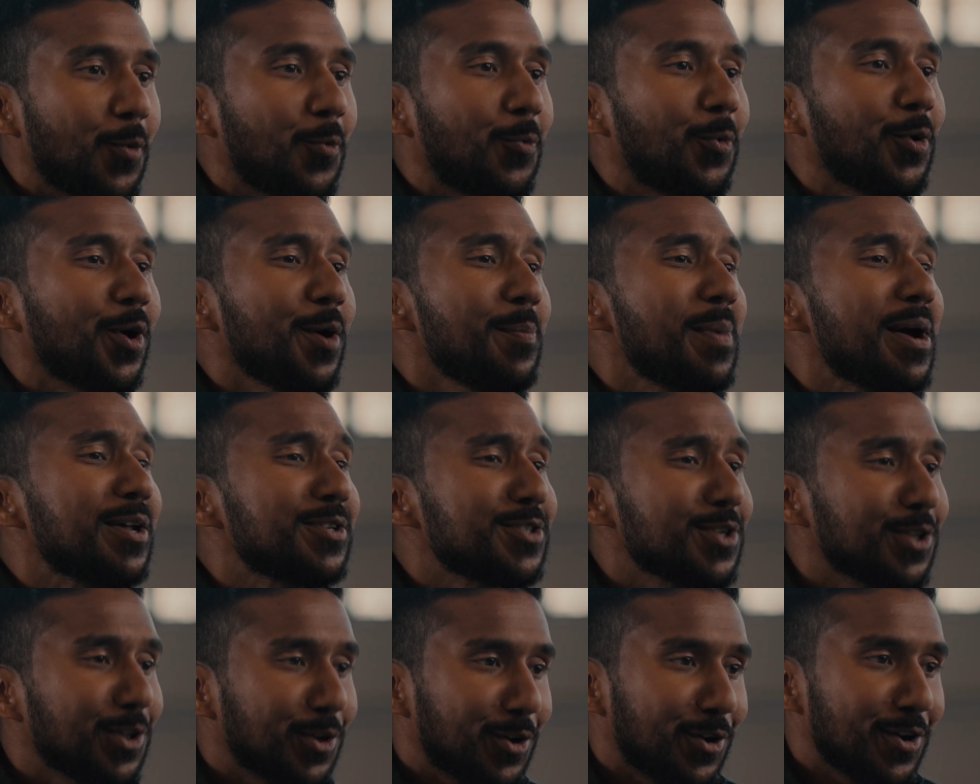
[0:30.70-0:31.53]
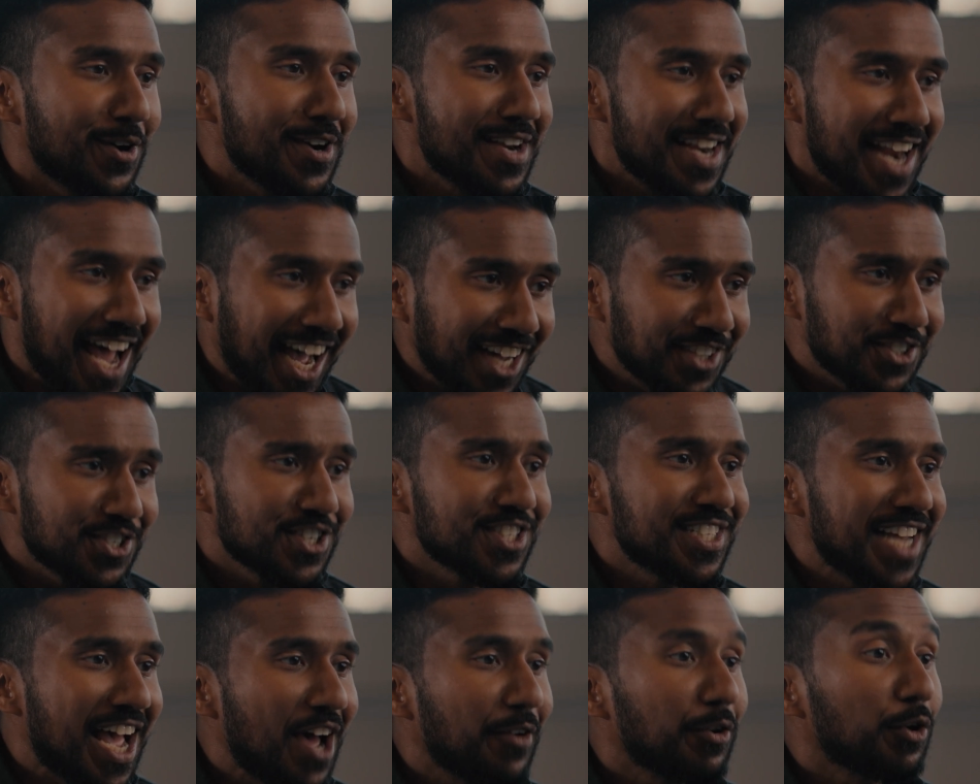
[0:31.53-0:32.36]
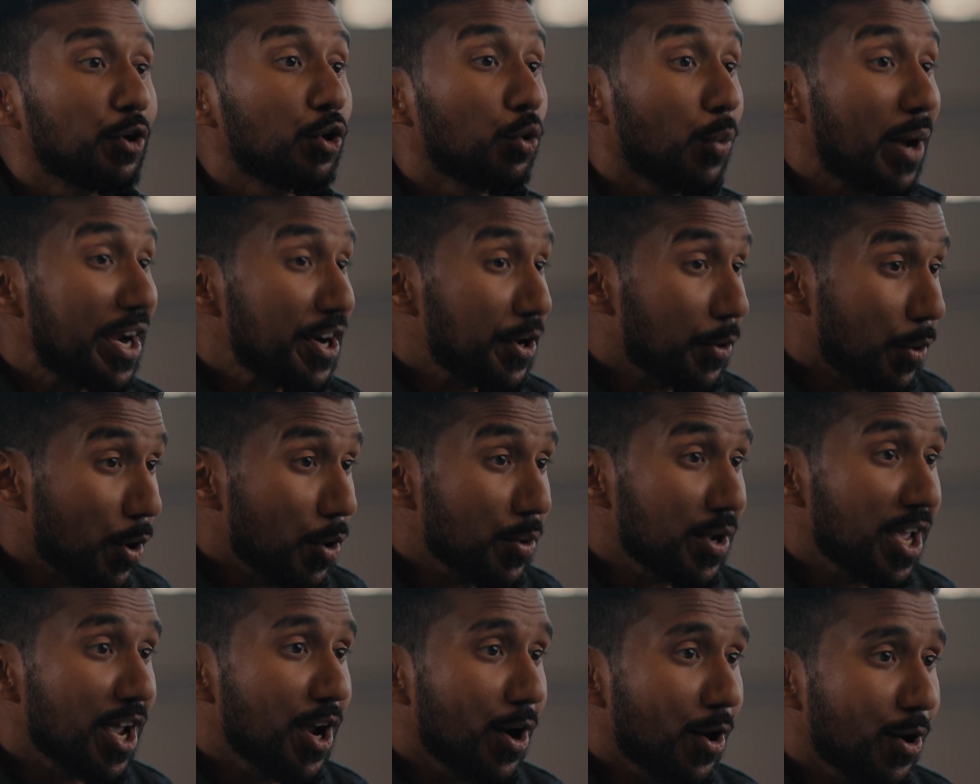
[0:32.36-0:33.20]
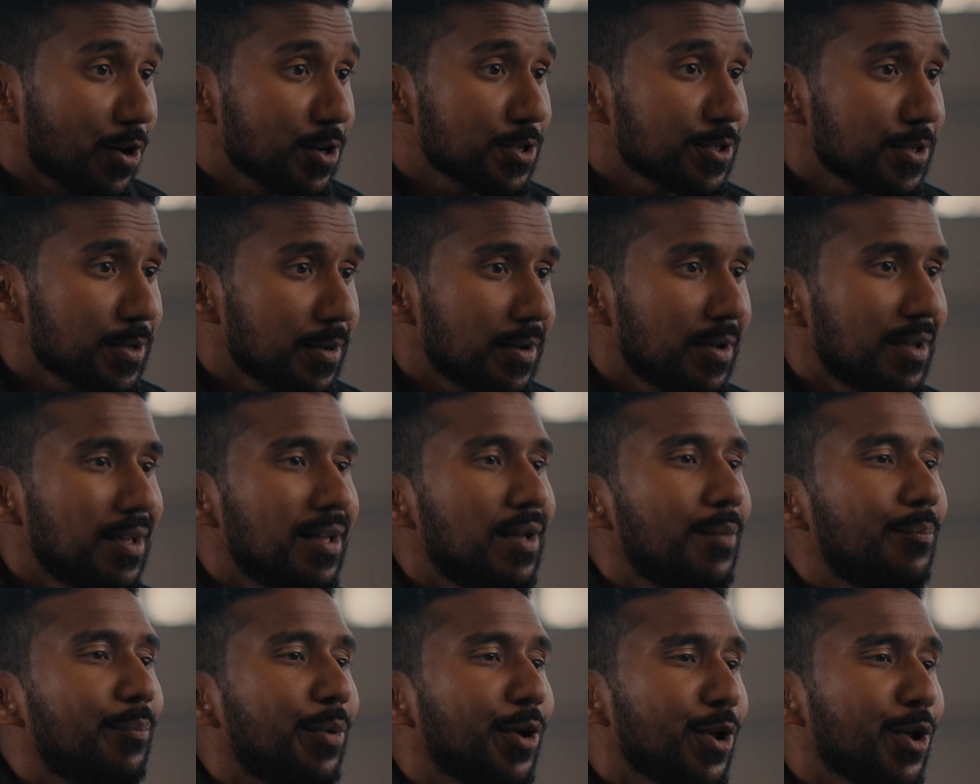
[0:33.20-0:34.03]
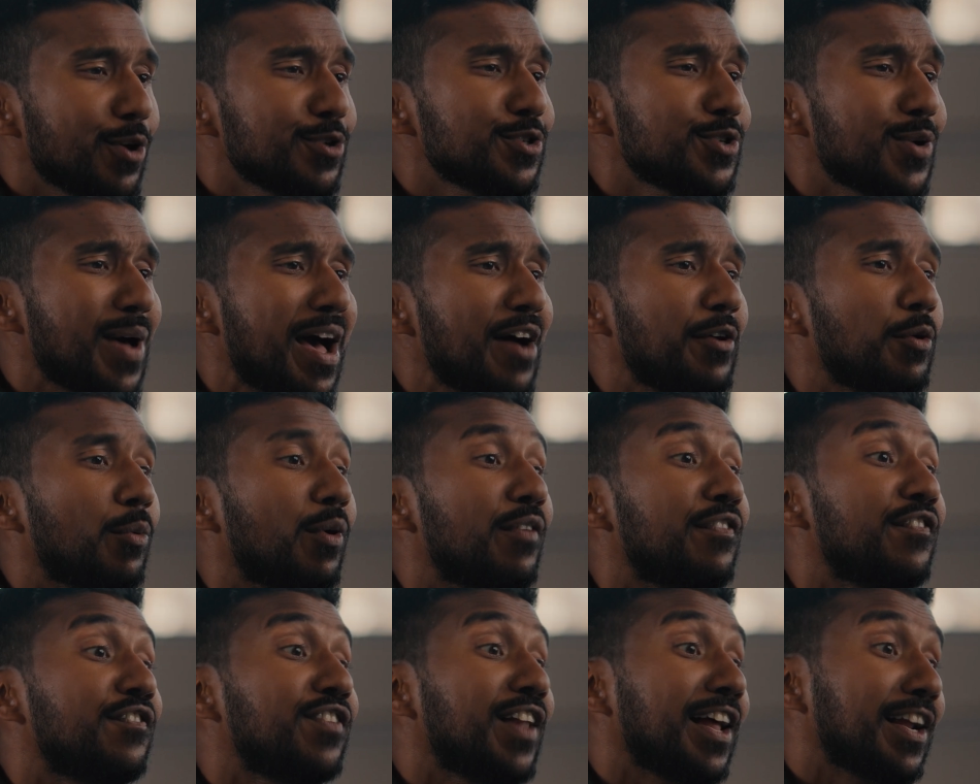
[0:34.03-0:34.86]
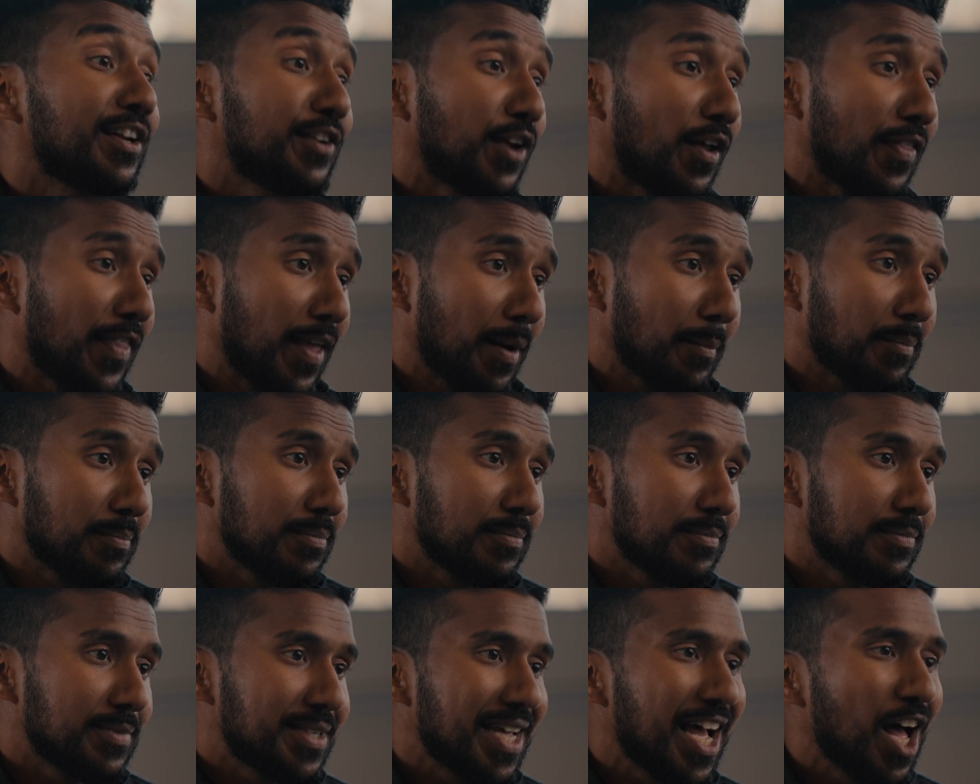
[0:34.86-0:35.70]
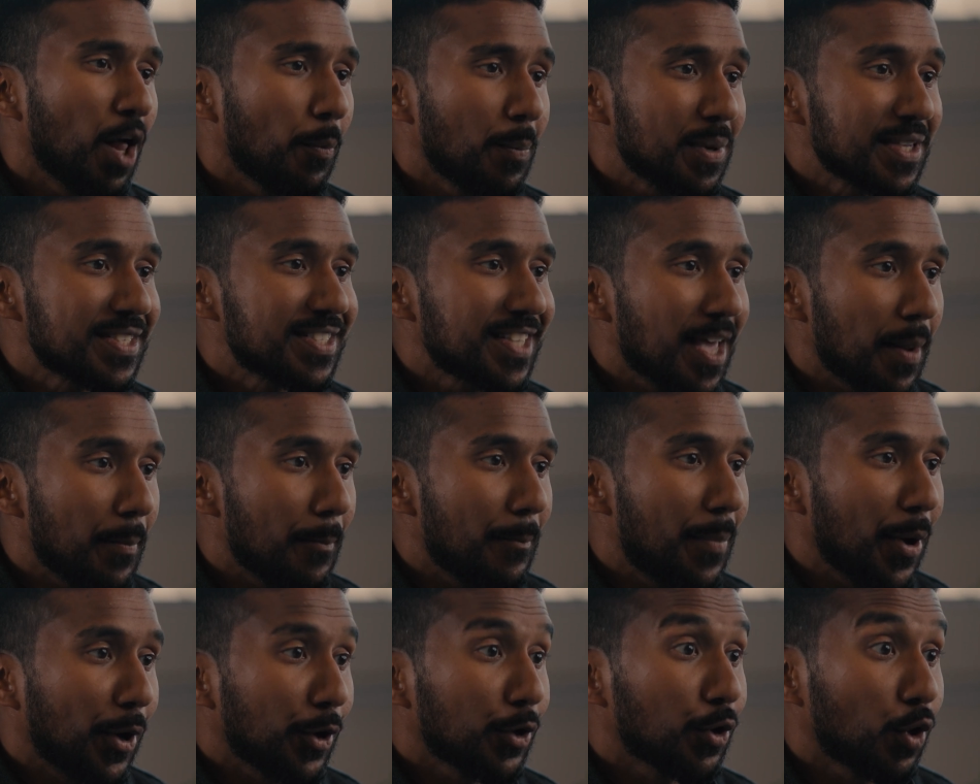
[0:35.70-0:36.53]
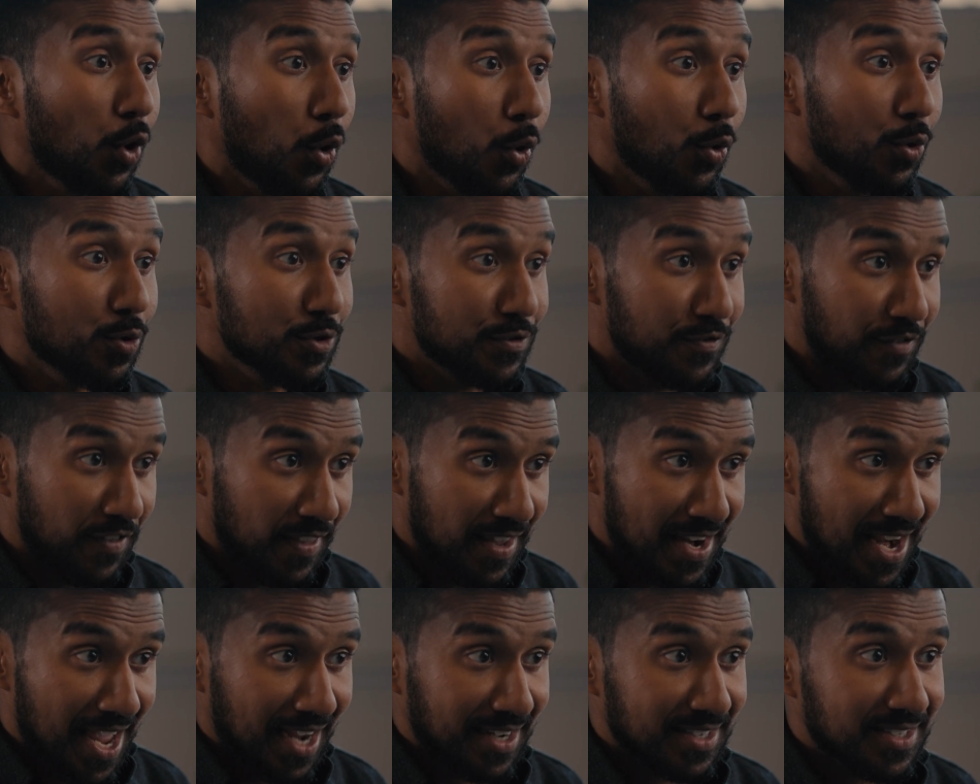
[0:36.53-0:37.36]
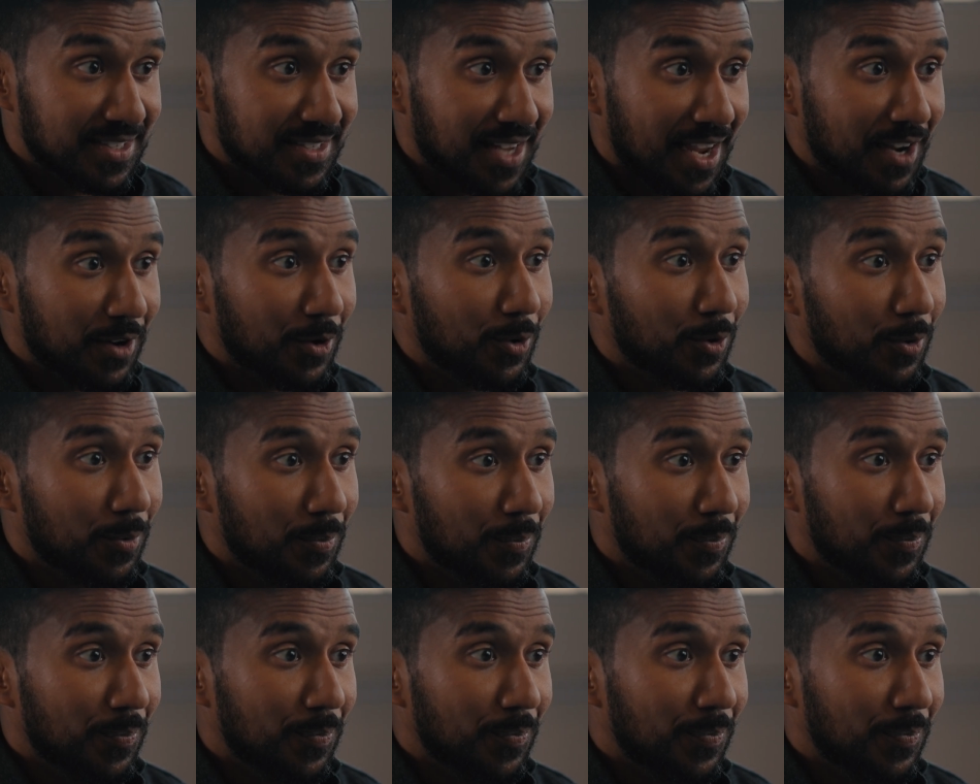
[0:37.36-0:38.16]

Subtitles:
We're about to learn not just how to grade our OKRs, but also how to reflect on them to help us set better goals for the next cycle.